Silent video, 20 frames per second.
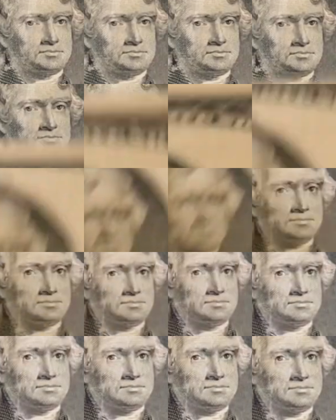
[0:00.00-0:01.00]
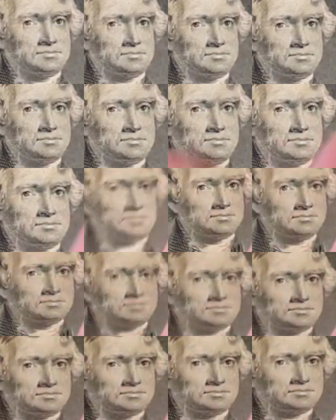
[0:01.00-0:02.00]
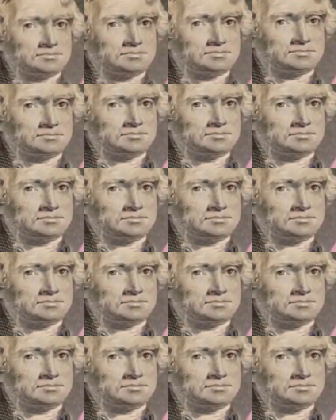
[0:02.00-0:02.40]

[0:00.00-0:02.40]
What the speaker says: guys, we got a star note.